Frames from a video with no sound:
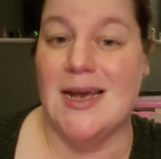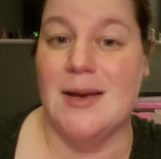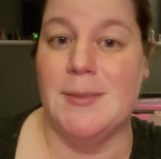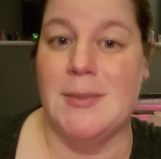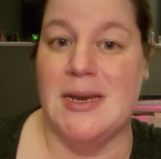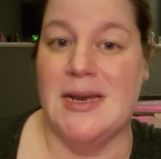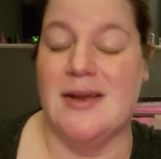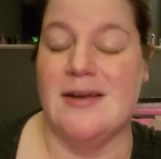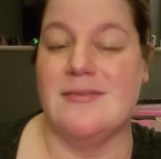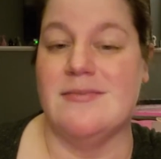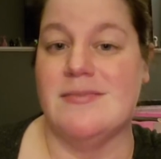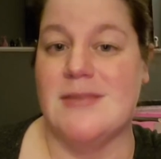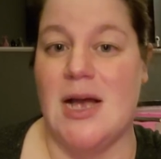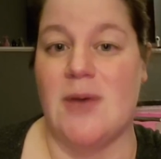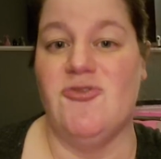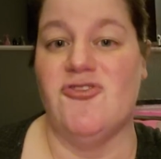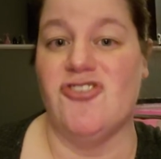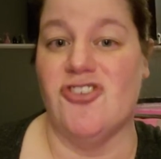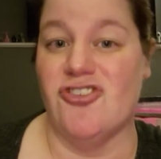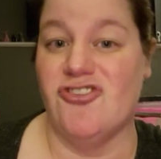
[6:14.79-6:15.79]
I mean,
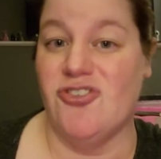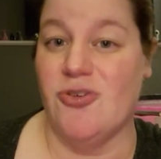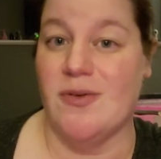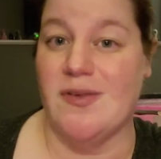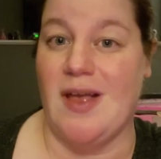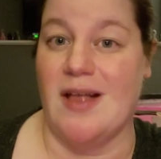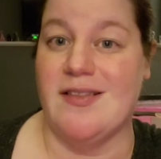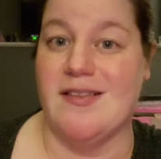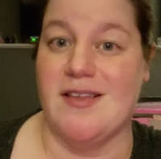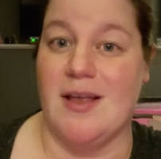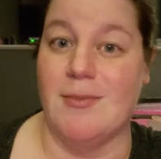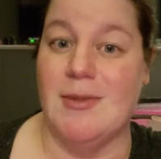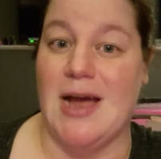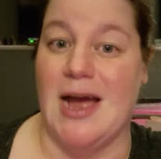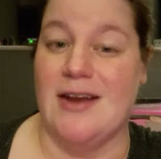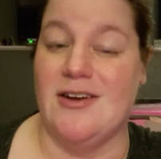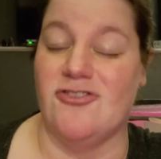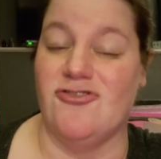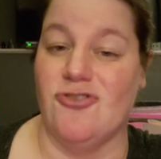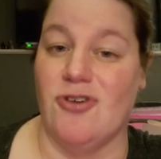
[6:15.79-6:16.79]
I'm sure she was on some
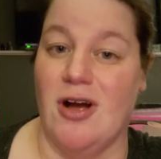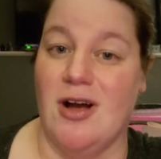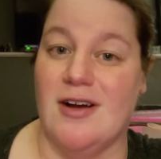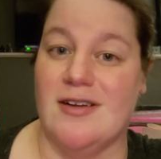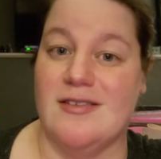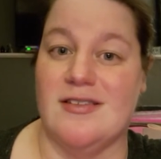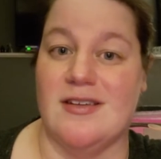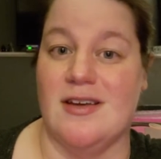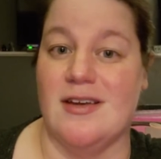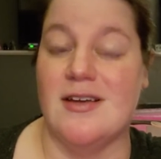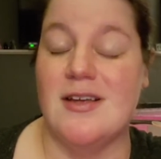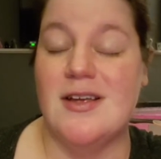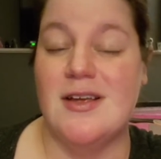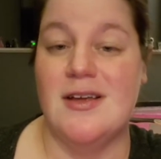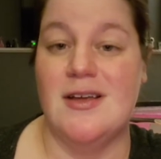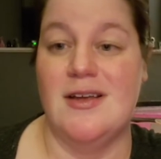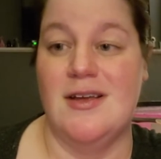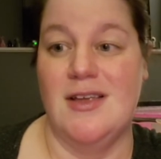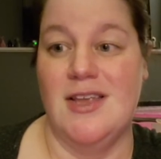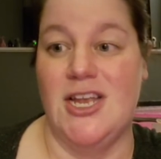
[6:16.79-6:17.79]
kind of drug to,
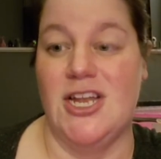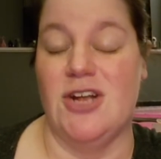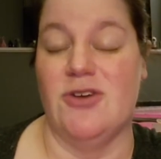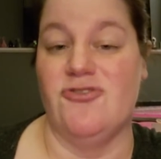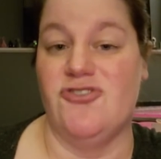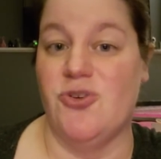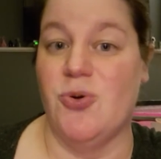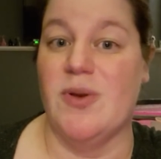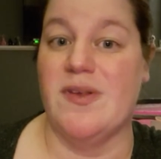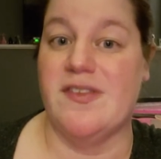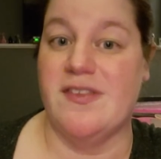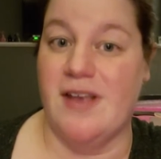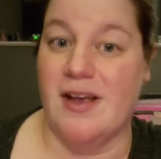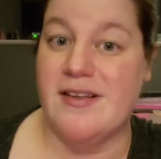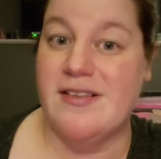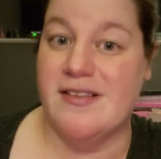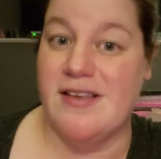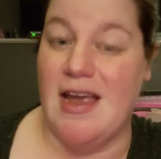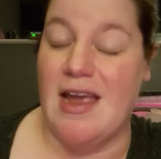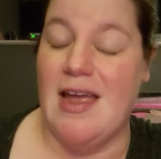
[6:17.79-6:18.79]
do a
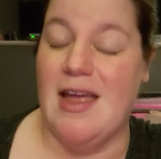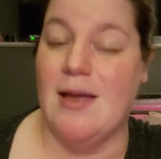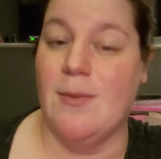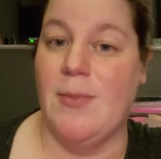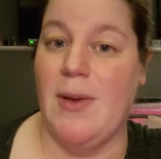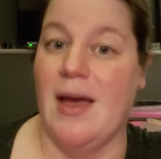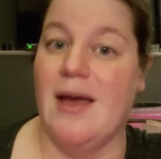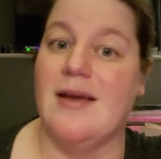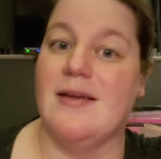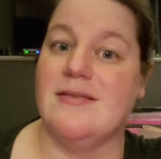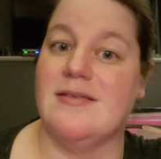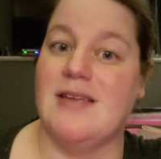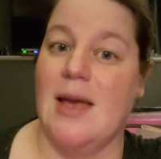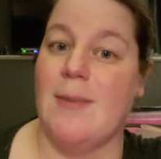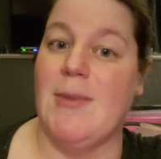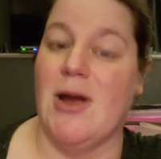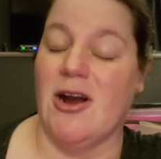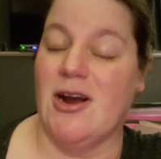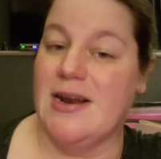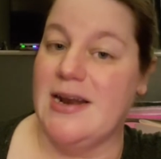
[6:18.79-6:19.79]
sex tape and get
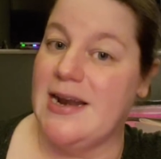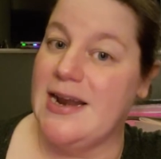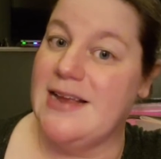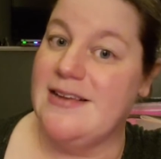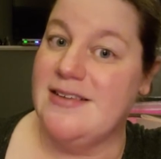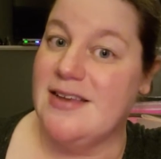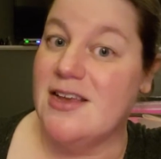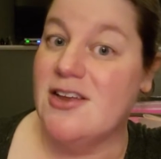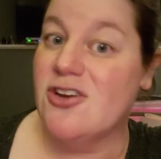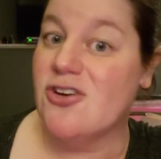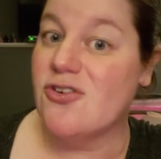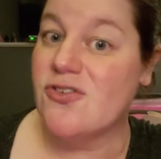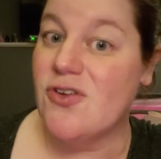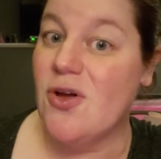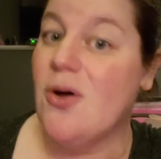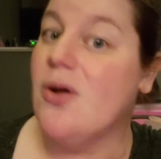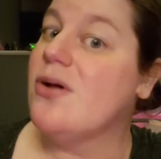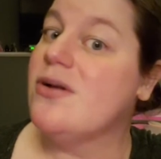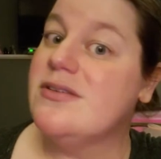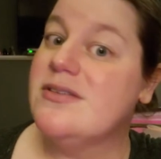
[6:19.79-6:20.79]
married at 18 years
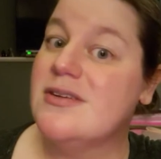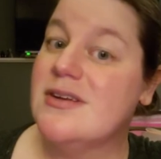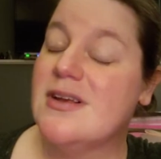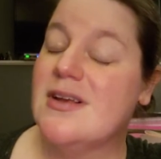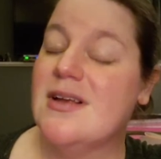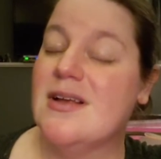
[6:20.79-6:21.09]
old.